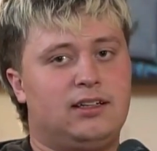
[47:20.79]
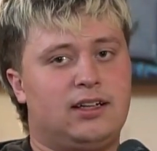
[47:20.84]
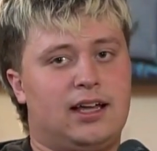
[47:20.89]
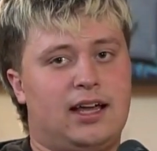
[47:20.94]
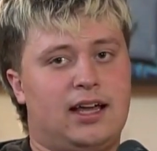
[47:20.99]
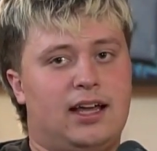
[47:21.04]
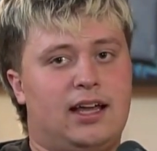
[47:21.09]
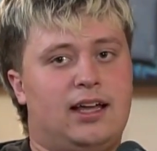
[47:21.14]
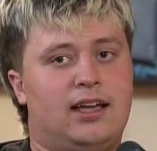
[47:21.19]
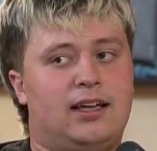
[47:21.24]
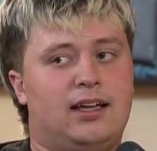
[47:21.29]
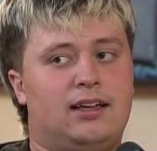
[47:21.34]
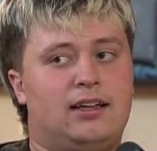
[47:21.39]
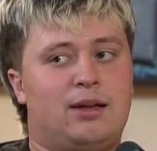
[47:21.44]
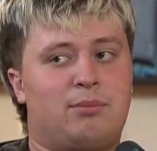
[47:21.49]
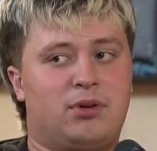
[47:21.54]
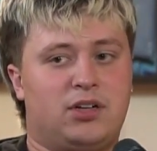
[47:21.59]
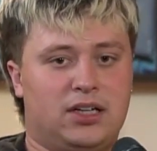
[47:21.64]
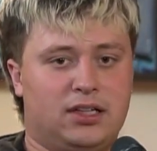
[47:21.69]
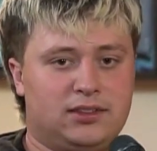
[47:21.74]
and I
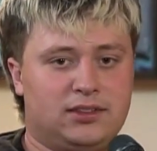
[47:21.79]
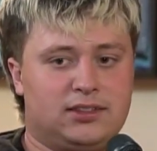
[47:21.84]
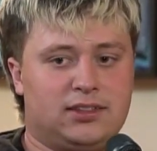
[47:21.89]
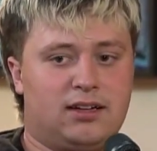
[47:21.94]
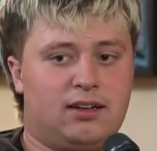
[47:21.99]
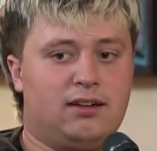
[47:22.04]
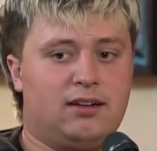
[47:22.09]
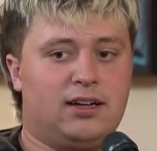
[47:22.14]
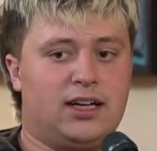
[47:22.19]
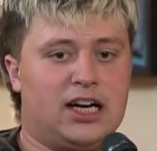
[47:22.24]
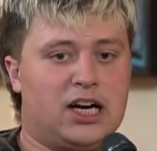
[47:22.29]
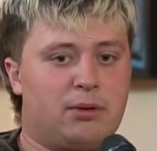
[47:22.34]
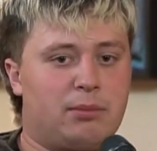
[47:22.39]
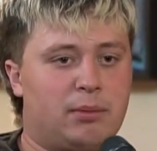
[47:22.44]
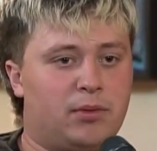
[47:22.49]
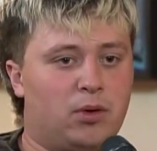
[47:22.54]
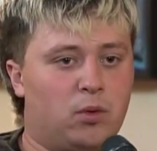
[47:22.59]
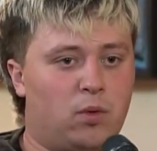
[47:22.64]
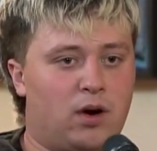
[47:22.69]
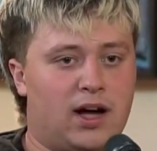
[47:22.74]
put out the song and I
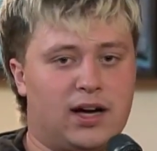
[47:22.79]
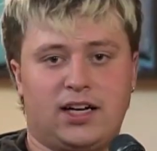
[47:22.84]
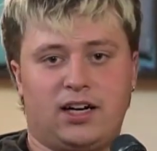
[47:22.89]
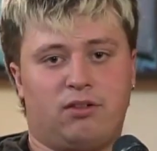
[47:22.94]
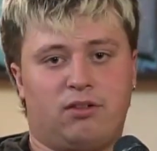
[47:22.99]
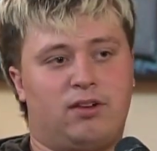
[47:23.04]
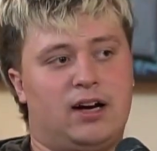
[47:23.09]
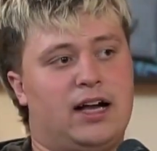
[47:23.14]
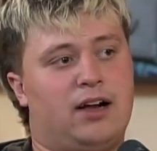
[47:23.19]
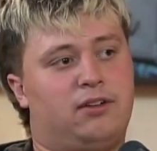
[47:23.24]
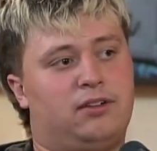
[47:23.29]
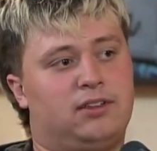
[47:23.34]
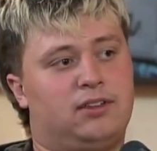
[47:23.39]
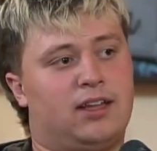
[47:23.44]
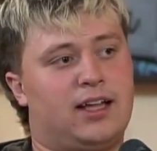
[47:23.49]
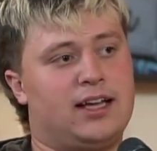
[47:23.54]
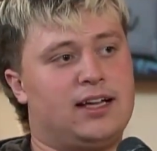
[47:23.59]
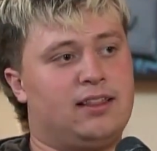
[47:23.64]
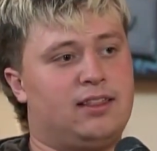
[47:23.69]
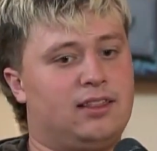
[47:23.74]
remember walking around
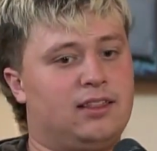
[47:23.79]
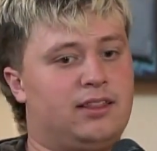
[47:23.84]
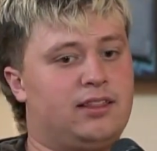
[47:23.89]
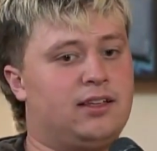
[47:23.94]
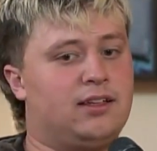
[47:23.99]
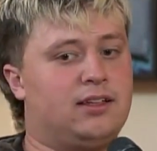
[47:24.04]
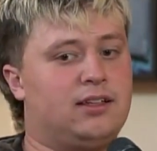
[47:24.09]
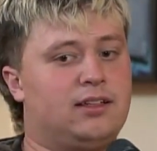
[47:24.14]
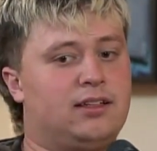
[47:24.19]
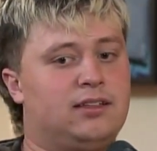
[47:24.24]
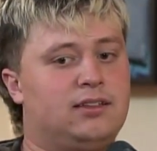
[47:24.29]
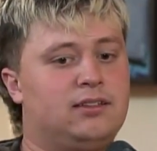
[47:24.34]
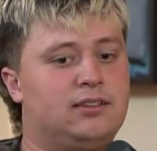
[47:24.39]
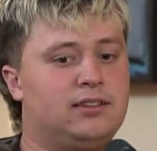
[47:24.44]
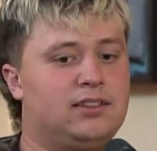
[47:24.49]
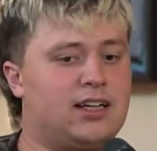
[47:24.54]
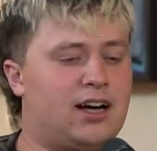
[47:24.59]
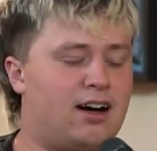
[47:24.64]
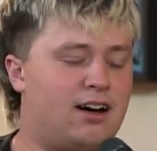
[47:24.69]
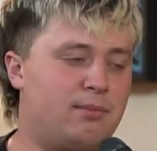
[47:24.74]
like the
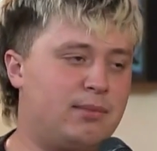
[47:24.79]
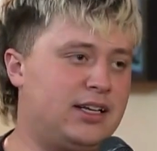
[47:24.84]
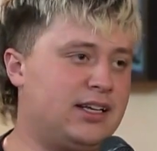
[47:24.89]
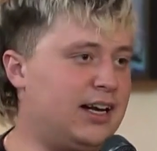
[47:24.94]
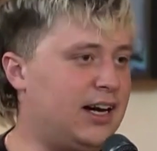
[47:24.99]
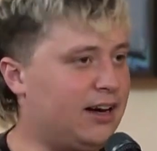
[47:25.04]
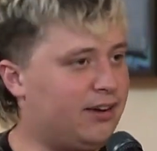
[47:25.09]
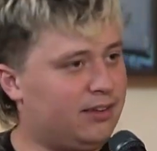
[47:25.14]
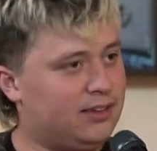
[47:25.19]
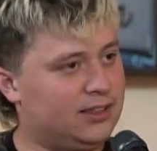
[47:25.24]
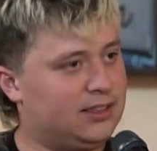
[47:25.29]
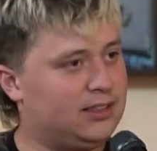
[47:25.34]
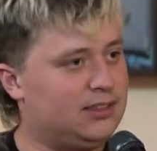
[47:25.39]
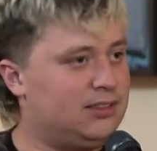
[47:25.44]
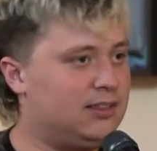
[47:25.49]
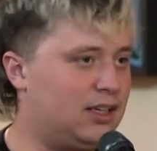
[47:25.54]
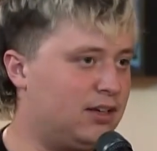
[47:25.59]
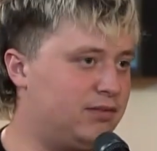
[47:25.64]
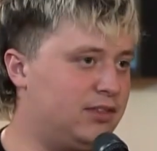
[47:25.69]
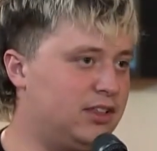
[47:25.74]
common area
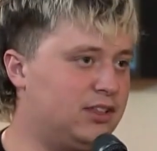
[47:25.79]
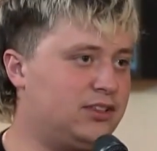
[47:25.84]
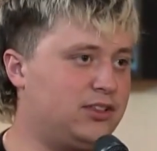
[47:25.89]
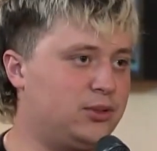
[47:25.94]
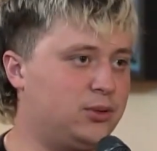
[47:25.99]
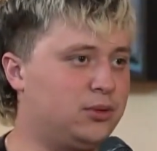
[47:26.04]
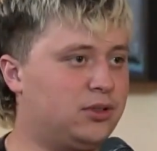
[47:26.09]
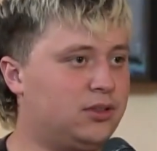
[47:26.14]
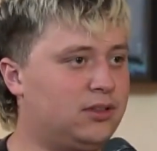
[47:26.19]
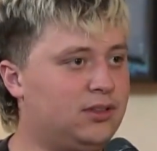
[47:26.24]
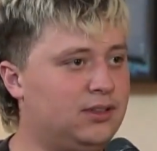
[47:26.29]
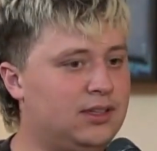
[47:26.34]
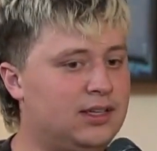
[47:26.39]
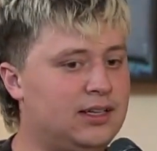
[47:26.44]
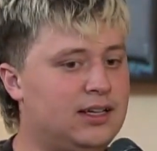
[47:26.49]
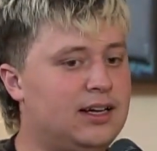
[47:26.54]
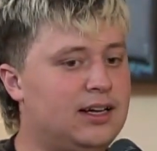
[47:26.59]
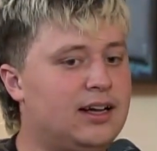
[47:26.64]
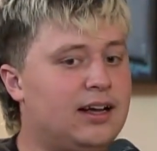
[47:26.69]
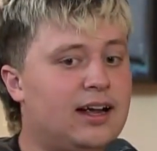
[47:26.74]
of the school
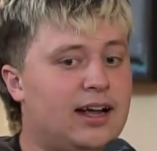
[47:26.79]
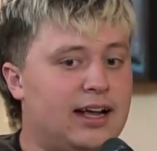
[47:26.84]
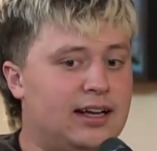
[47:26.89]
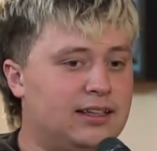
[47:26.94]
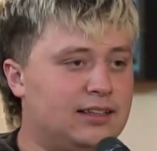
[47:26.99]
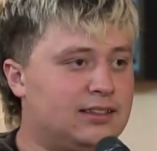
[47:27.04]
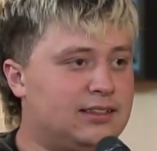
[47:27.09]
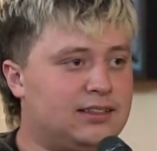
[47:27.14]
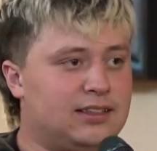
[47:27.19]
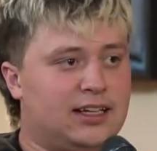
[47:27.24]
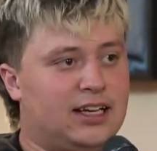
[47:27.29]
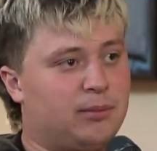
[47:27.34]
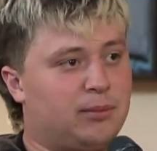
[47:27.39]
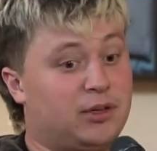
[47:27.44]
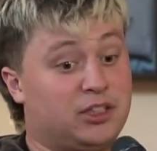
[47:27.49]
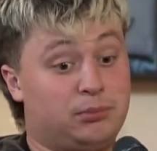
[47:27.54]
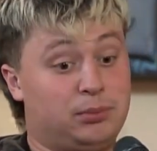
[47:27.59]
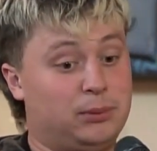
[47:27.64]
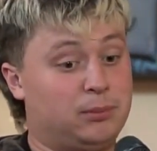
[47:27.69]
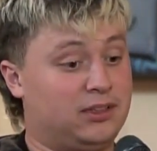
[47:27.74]
and seeing a
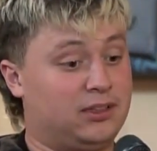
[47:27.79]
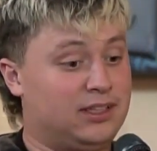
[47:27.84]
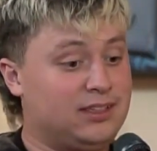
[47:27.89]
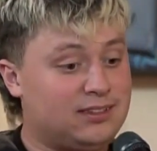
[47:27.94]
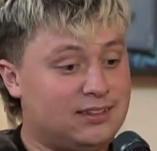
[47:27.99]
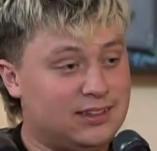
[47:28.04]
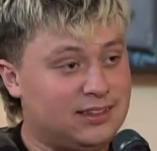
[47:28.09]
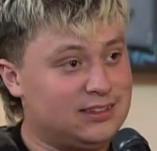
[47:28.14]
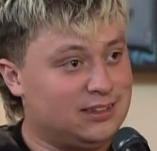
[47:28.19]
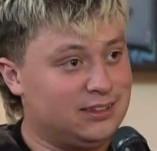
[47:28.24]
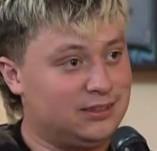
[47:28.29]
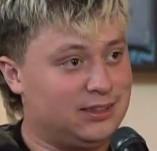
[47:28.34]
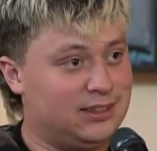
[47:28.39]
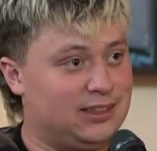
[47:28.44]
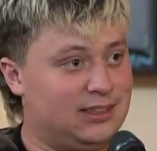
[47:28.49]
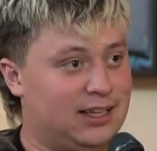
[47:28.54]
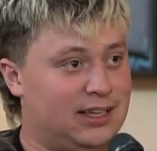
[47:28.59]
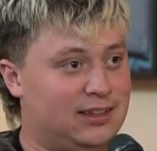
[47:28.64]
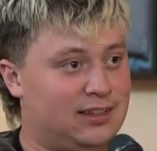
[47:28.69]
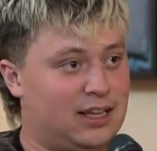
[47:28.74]
bunch of people listening to
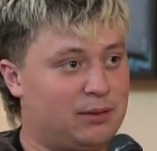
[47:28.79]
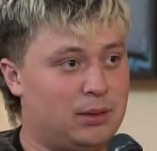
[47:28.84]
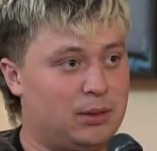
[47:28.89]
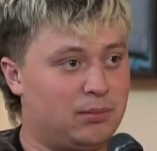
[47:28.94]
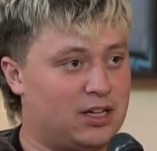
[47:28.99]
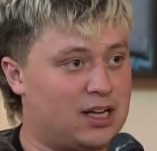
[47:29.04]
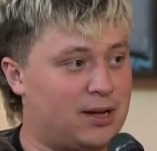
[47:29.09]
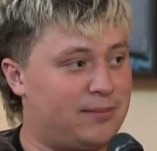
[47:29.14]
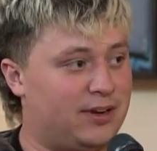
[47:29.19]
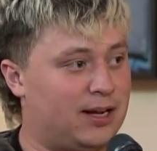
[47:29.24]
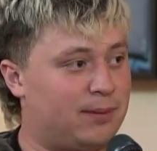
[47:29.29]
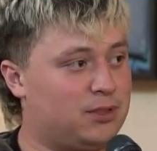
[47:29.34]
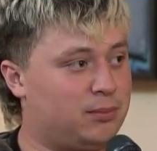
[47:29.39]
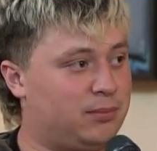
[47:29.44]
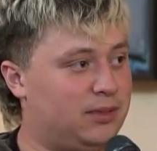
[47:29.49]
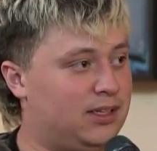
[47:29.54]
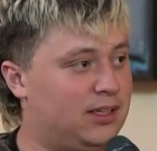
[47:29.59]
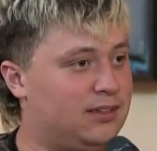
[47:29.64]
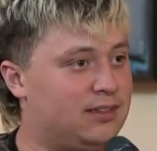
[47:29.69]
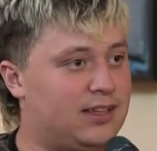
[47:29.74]
it and like people coming up to
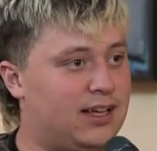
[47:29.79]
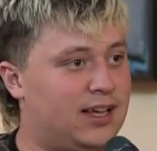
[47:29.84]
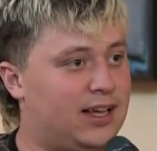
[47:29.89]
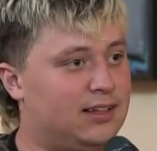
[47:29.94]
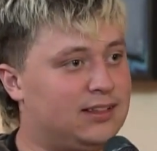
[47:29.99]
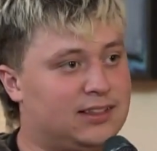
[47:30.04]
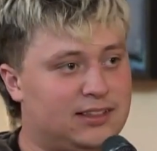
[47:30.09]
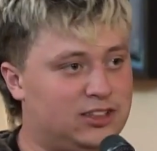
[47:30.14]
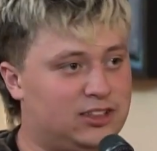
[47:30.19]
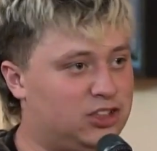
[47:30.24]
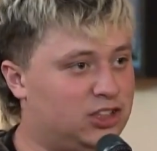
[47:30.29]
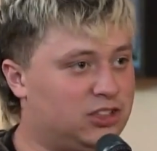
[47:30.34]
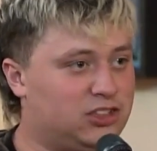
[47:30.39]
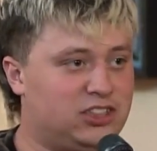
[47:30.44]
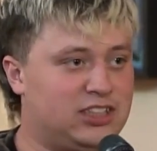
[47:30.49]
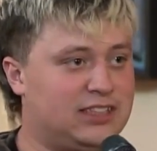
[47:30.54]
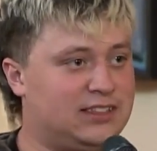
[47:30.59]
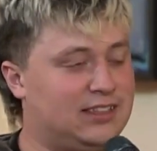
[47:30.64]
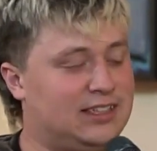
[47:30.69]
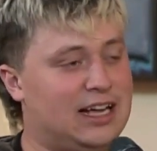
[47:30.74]
me and saying that they just
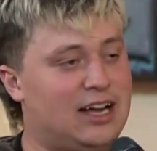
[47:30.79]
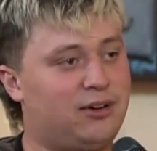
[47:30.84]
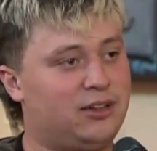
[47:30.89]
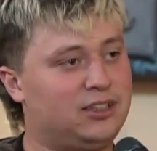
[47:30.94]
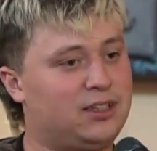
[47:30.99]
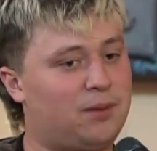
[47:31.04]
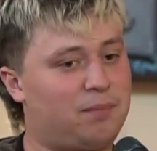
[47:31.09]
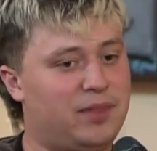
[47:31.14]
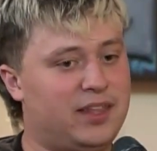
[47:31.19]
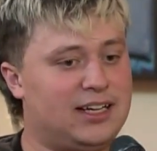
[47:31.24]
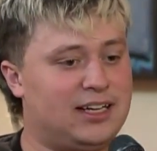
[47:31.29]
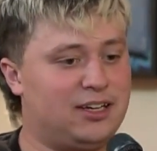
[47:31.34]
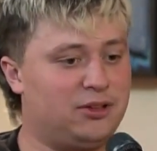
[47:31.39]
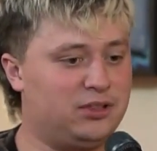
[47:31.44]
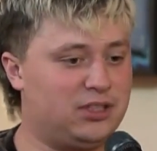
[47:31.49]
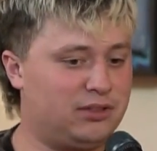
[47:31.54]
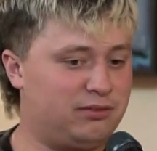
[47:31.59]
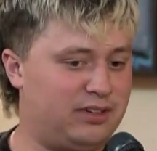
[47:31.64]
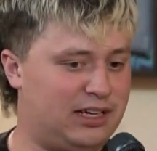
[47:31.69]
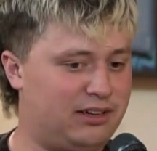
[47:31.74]
checked it out or something and it
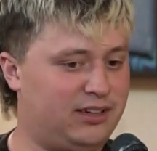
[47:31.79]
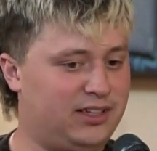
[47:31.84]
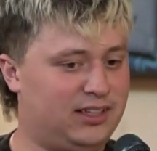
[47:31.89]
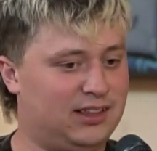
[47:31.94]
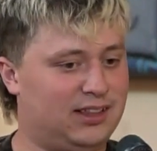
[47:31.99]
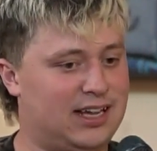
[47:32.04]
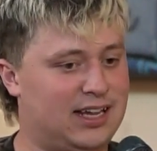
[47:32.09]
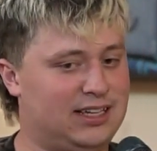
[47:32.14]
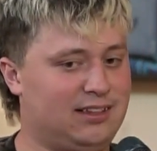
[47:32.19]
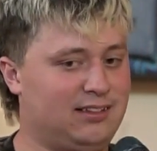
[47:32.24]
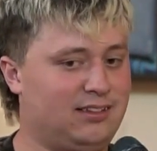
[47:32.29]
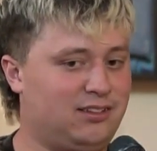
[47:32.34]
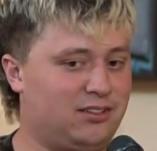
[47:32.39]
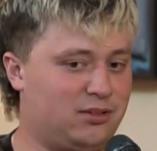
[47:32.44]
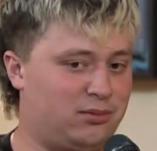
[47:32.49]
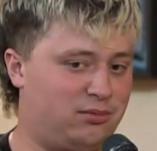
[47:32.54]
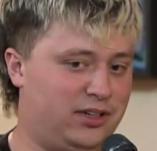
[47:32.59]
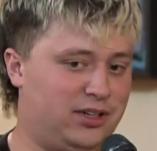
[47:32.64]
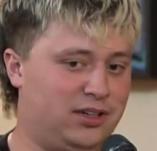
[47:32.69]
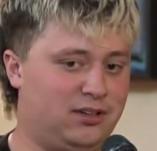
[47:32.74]
was a very like
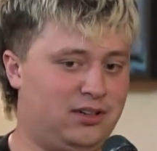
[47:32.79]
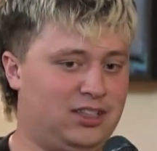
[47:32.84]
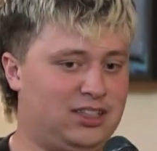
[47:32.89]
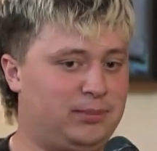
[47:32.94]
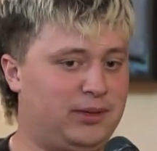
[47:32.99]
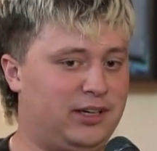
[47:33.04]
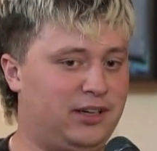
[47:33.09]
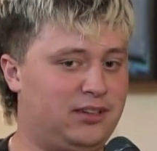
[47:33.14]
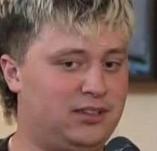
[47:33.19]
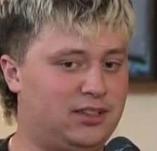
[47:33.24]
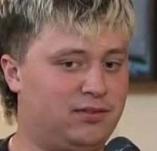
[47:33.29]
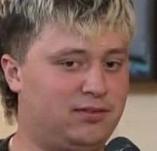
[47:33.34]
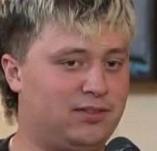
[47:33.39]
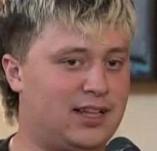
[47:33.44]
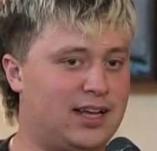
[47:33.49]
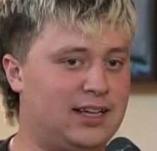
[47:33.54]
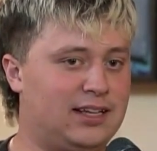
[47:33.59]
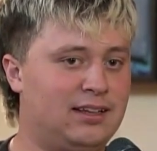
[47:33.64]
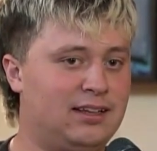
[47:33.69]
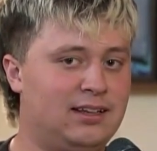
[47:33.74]
surreal experience of
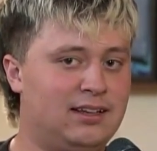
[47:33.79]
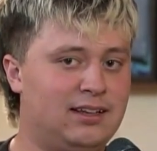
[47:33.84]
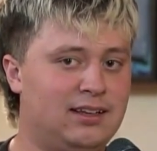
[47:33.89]
like